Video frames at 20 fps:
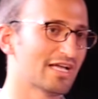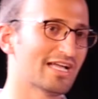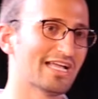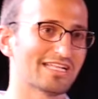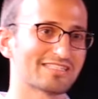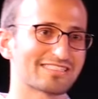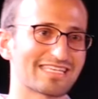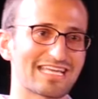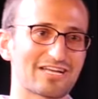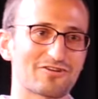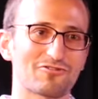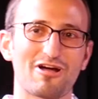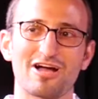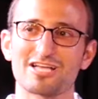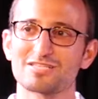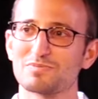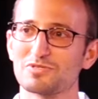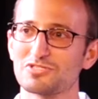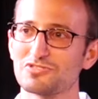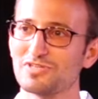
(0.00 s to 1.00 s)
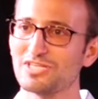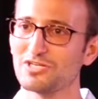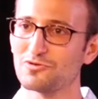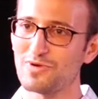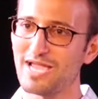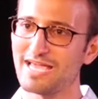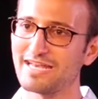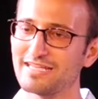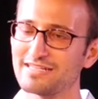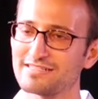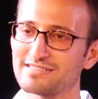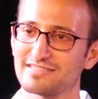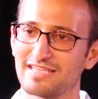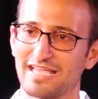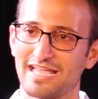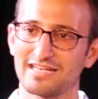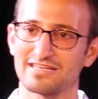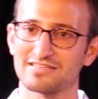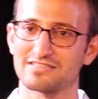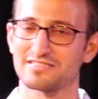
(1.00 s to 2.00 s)
It's a cross between Reddit
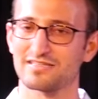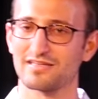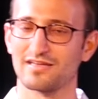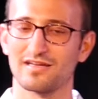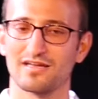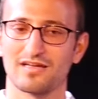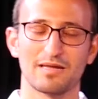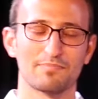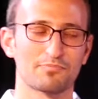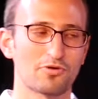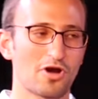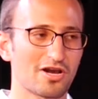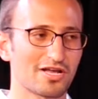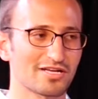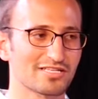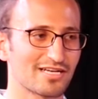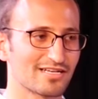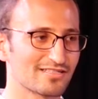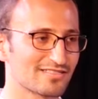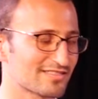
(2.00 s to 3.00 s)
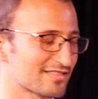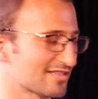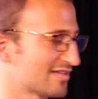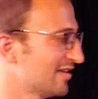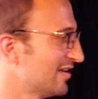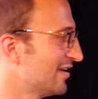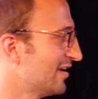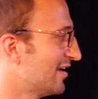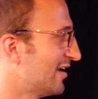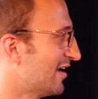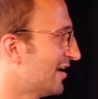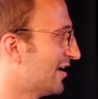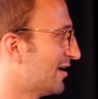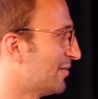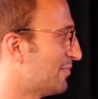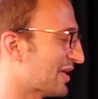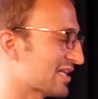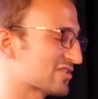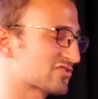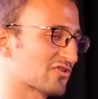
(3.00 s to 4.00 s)
and Product Hunt,
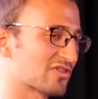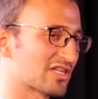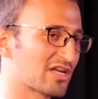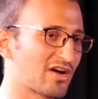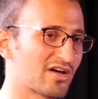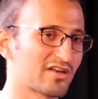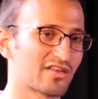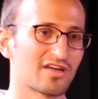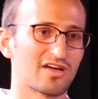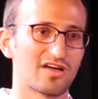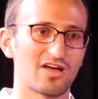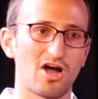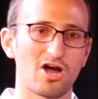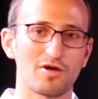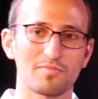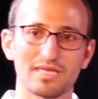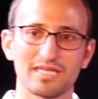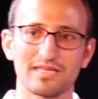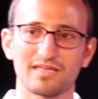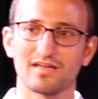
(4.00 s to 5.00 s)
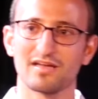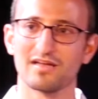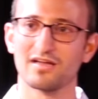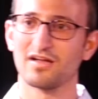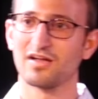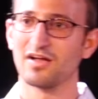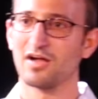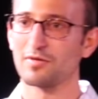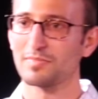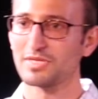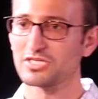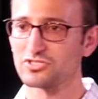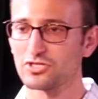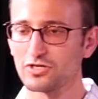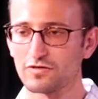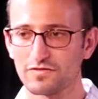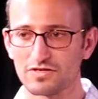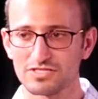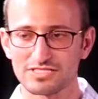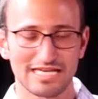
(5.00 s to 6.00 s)
but it's only on Army
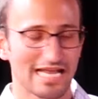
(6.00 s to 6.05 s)
servers.